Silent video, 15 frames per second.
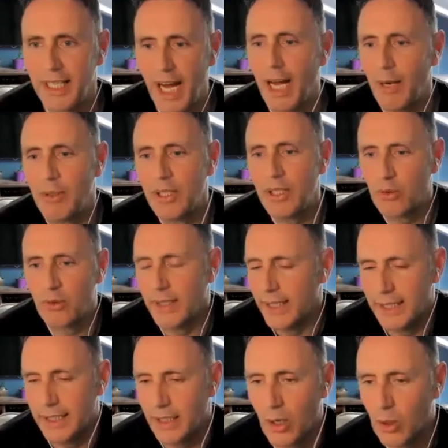agree. I would
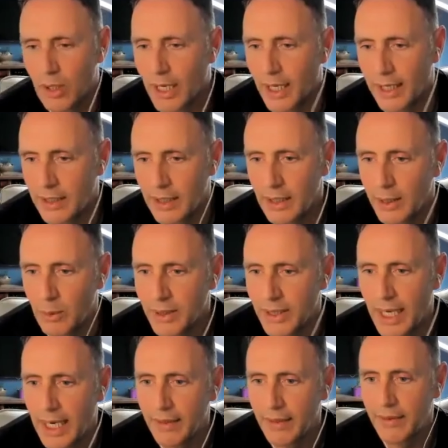agree wholeheartedly
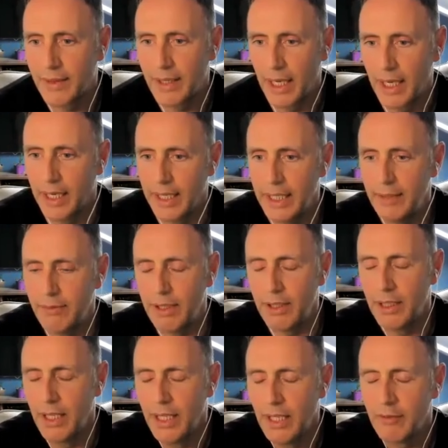with that.
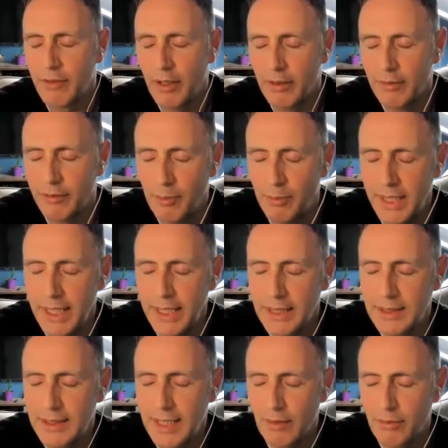Even for me,
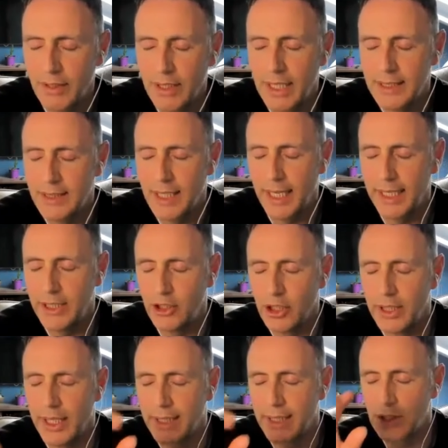the
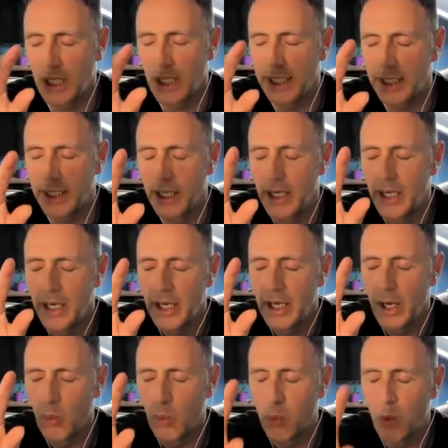self-realization, it's like
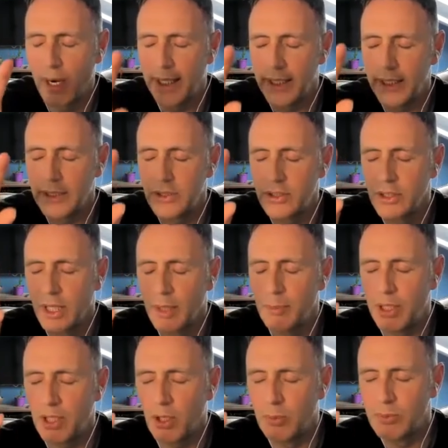awareness
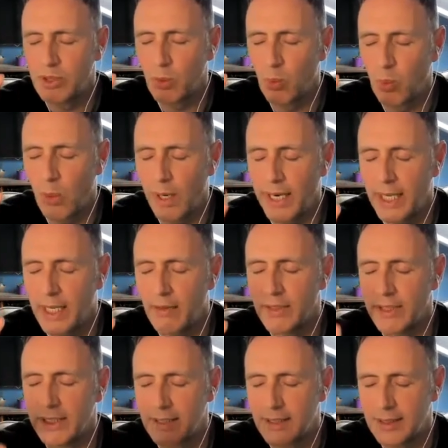becomes aware
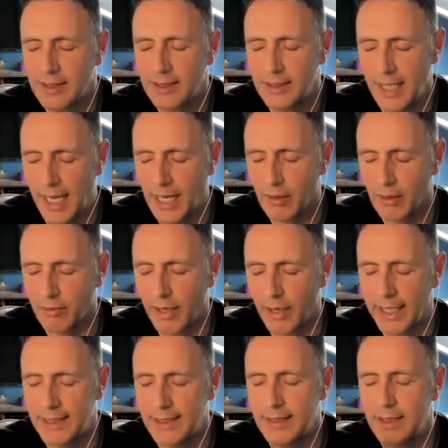of itself,
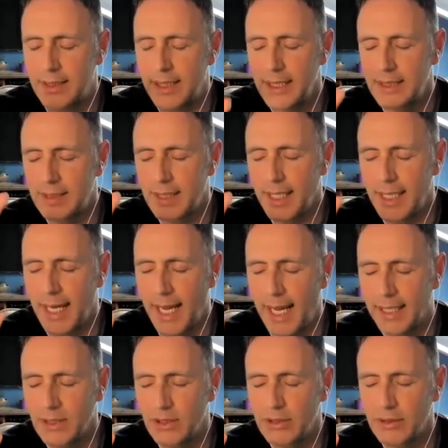right? It
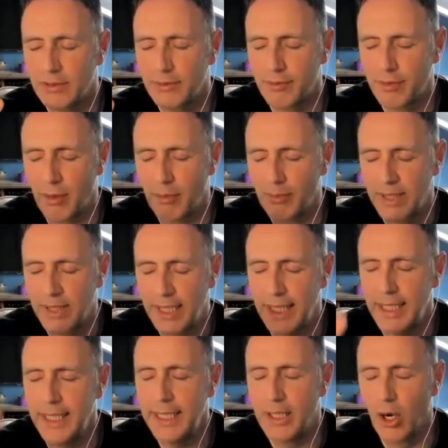disconnects from the
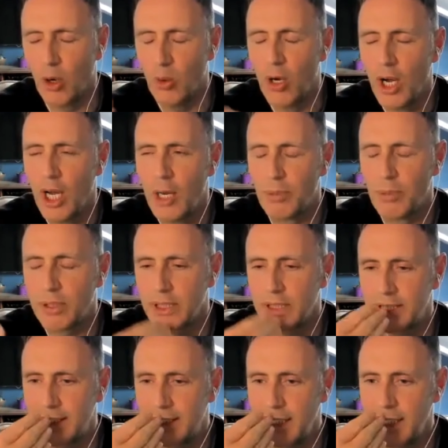ego, but there's
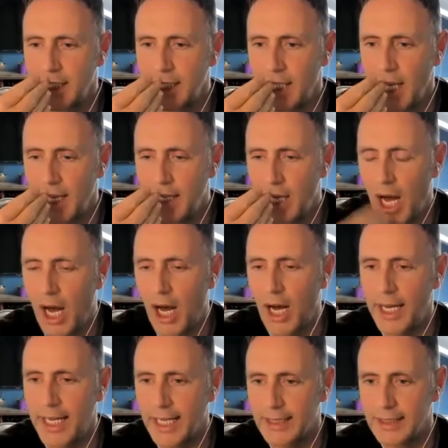still an
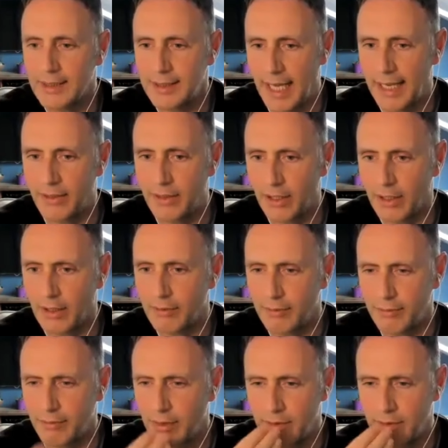I at the center